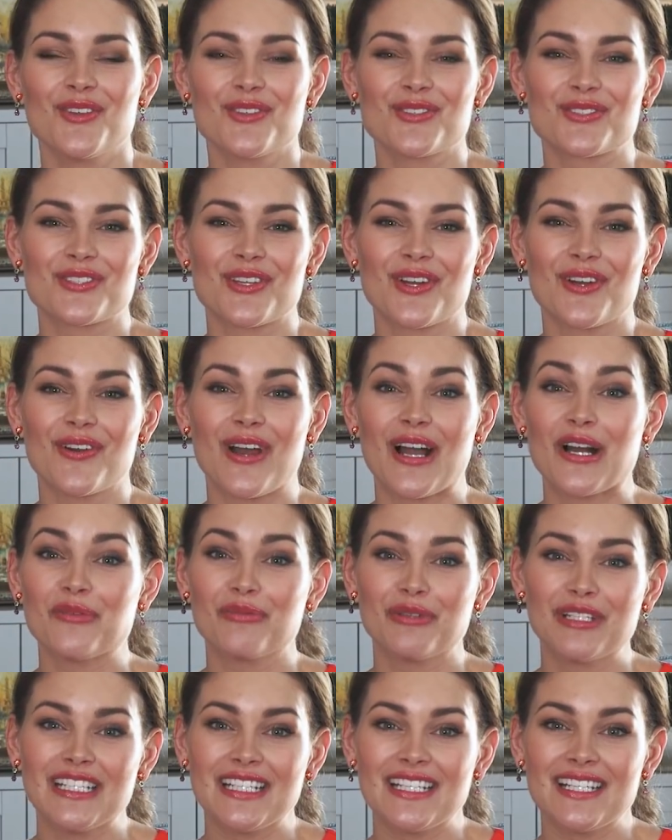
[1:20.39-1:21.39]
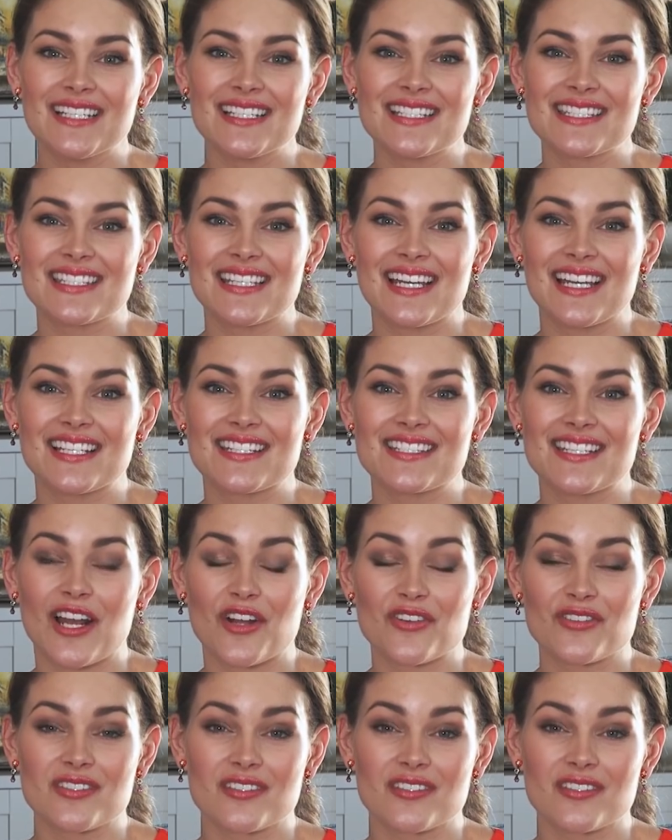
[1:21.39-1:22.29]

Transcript: So I realized that our